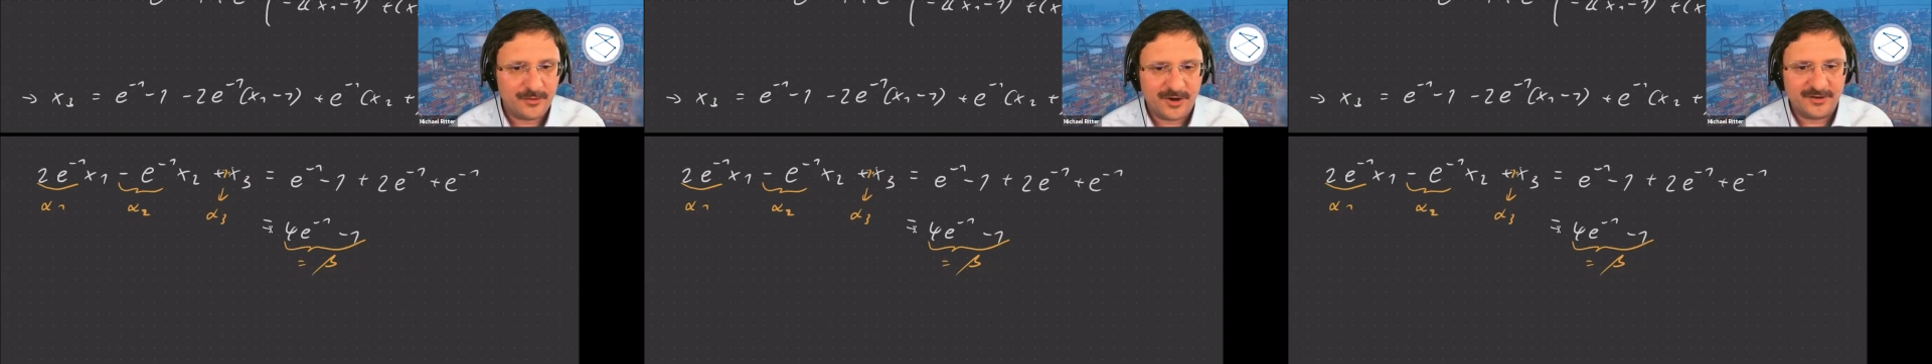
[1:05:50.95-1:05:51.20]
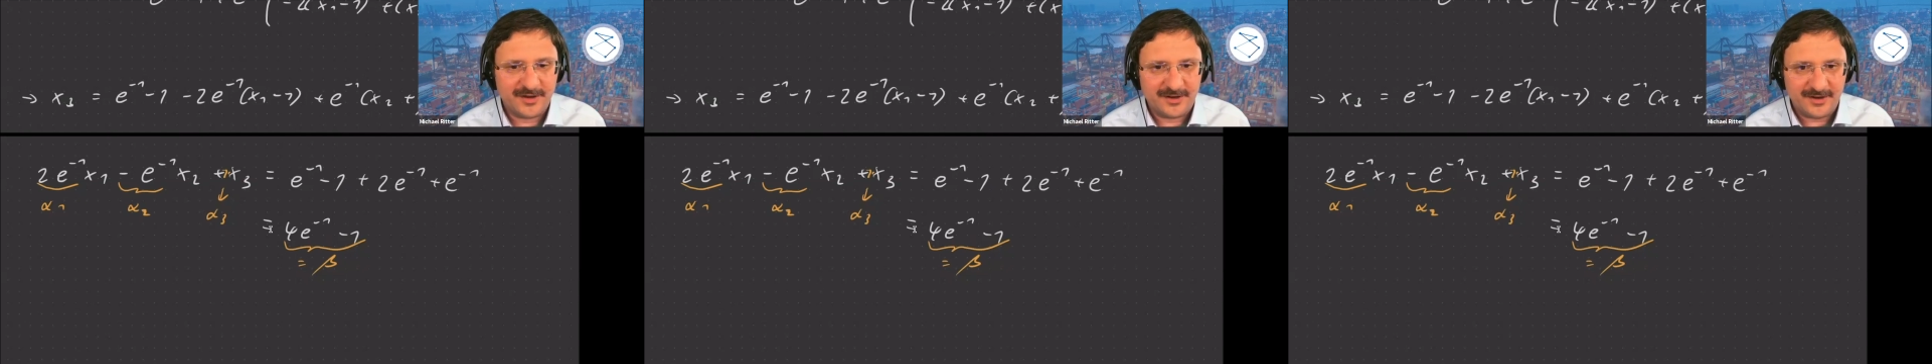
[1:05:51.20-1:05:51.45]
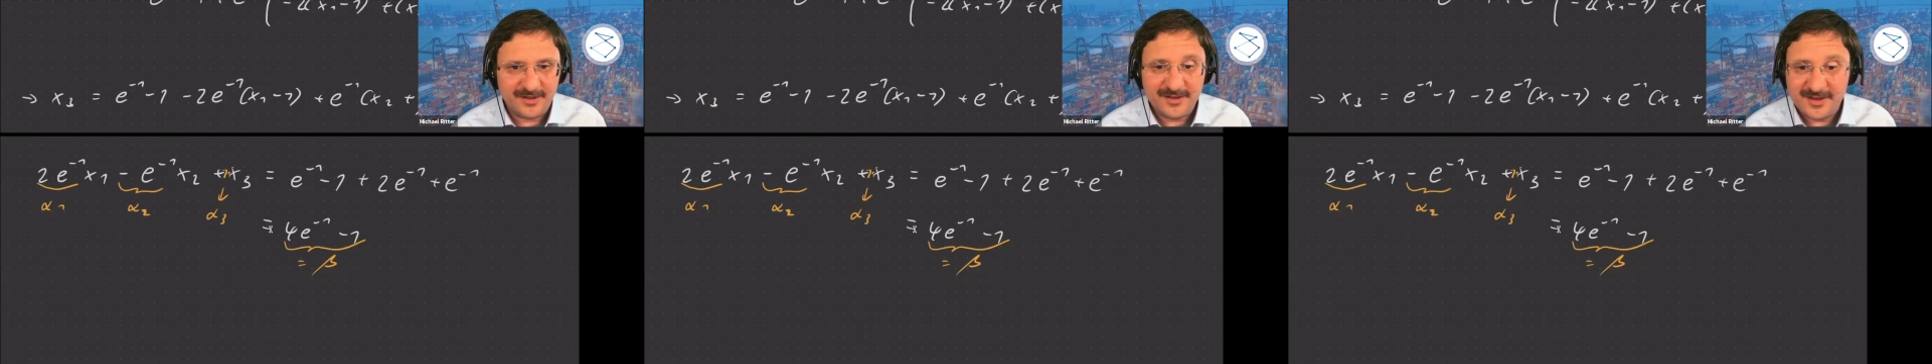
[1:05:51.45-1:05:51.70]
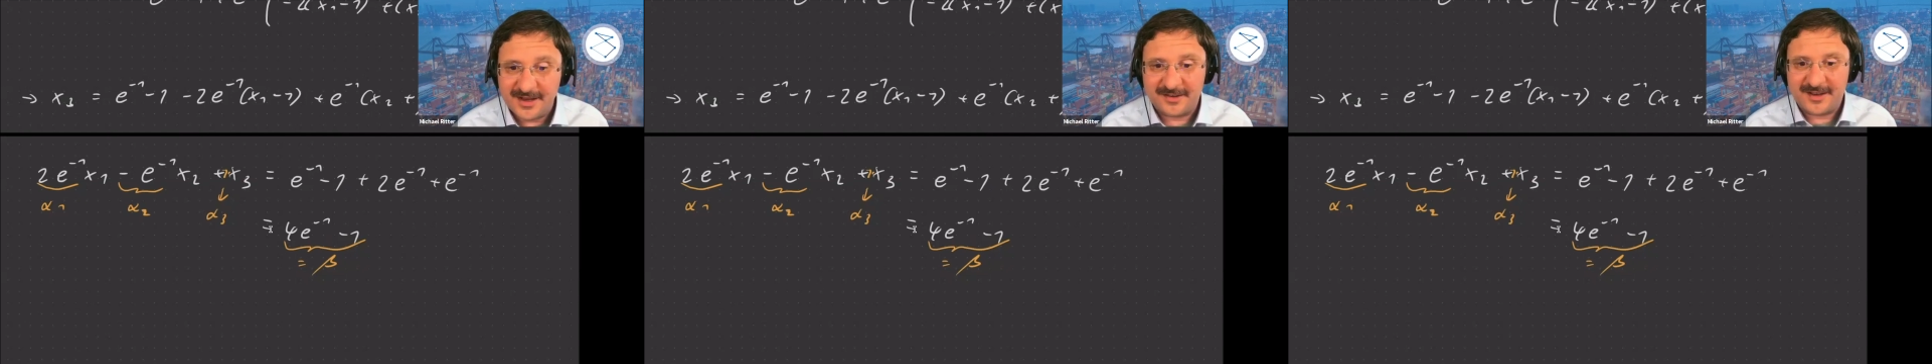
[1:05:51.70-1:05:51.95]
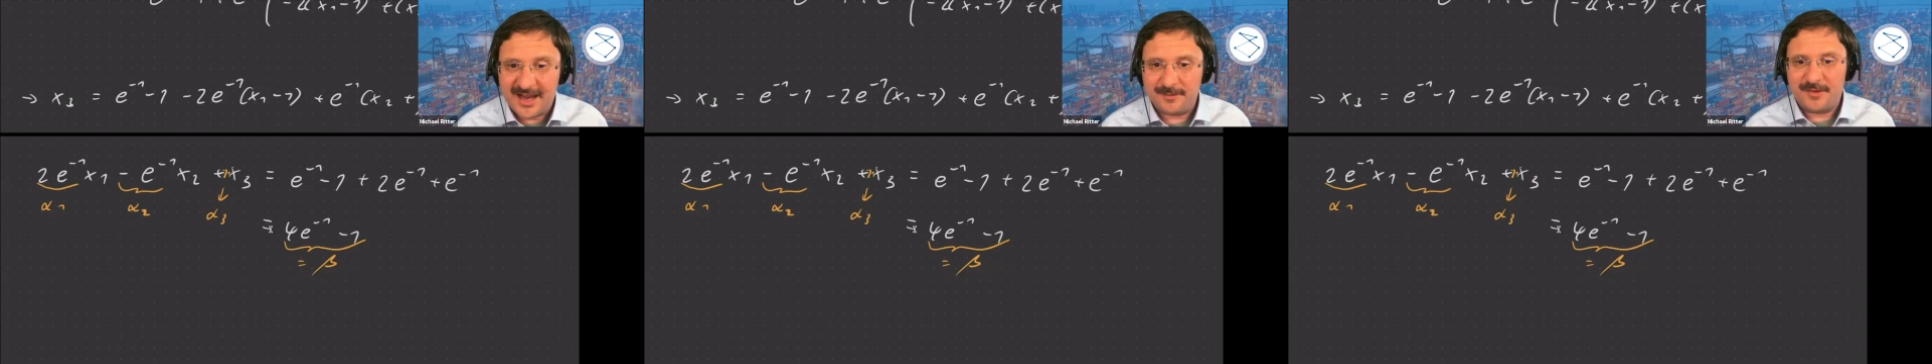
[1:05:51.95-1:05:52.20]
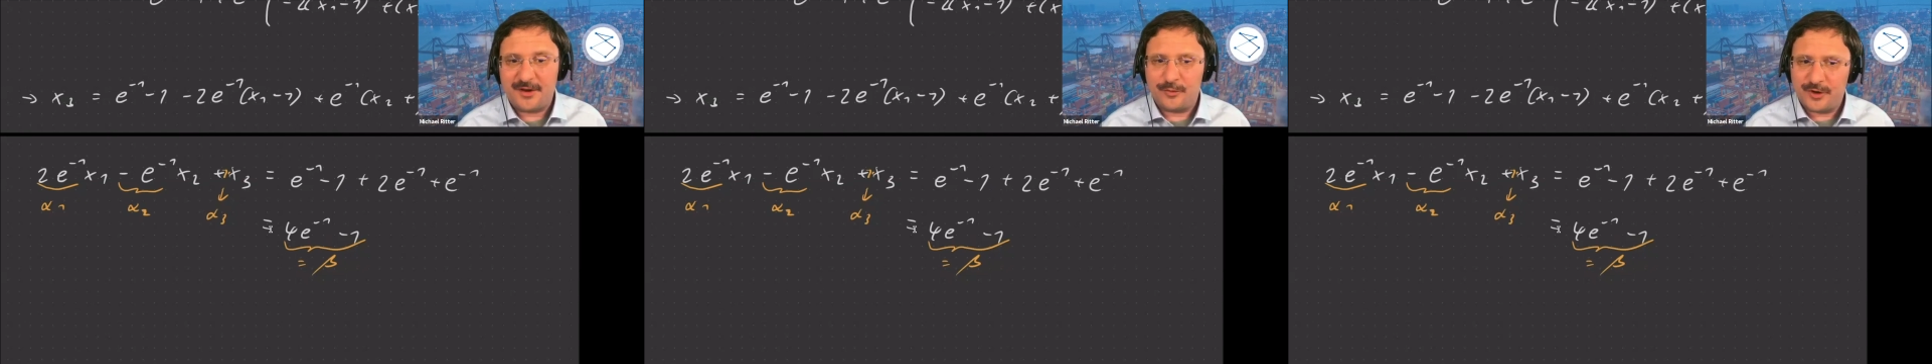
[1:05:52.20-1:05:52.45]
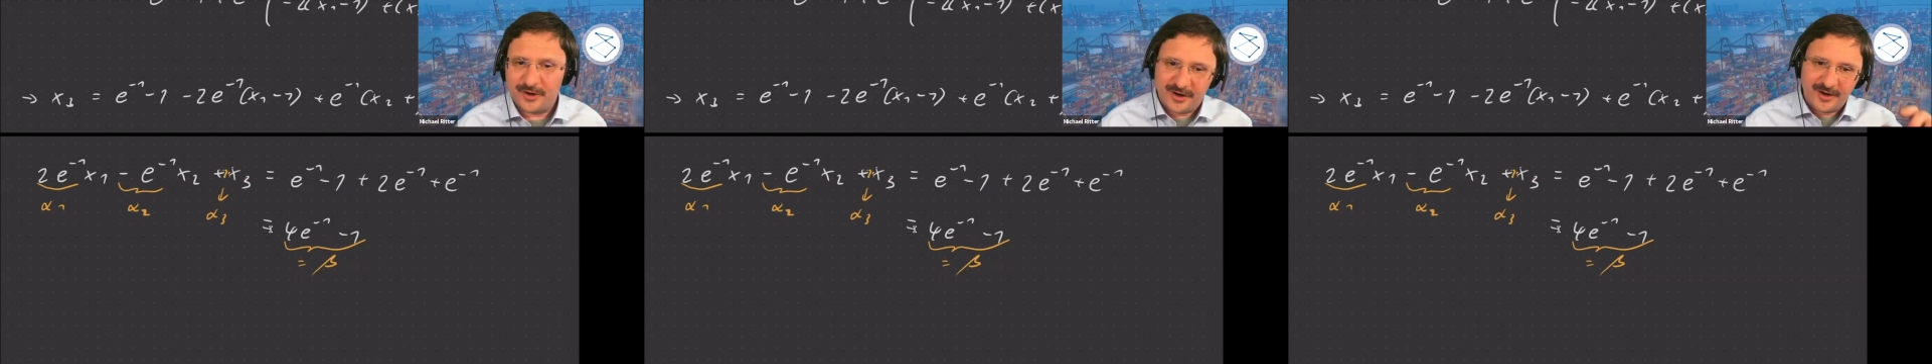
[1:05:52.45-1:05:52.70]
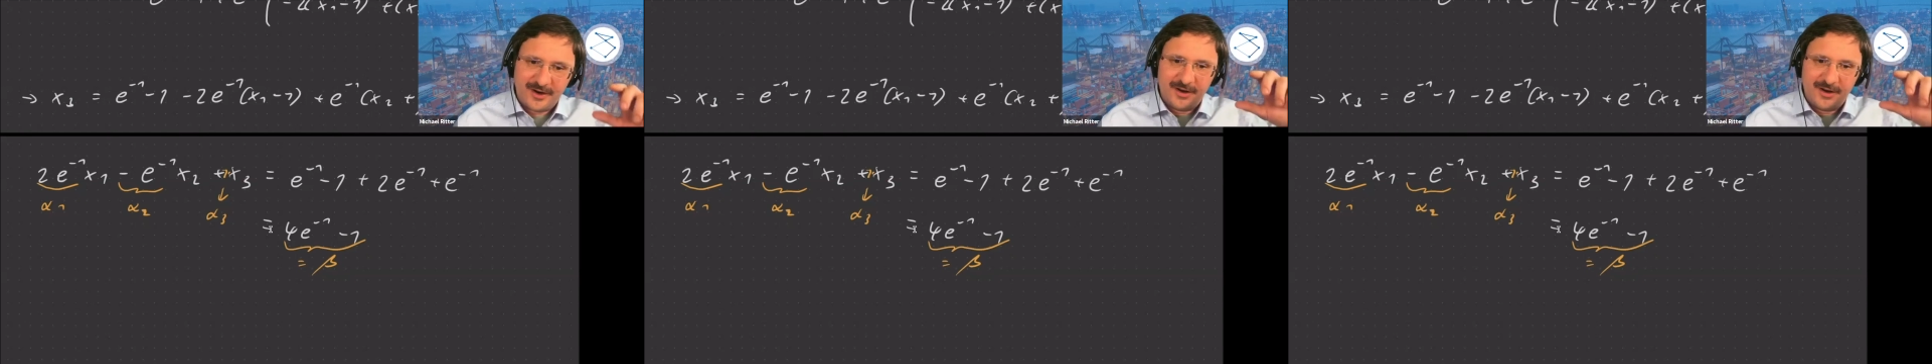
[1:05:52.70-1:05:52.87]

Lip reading: was that in the exam, there were